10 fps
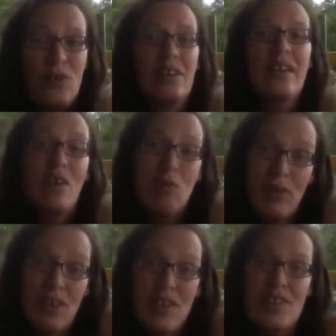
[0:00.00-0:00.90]

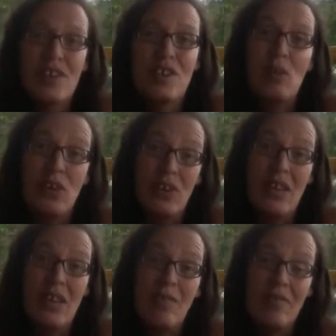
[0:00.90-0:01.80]
networks,
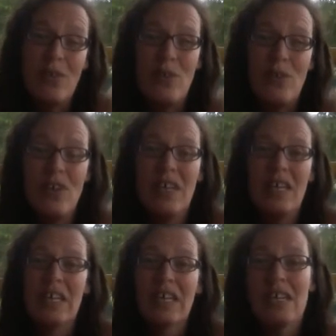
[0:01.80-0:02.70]
community, food,
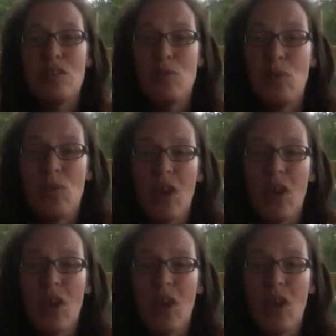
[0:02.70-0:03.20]
clean water.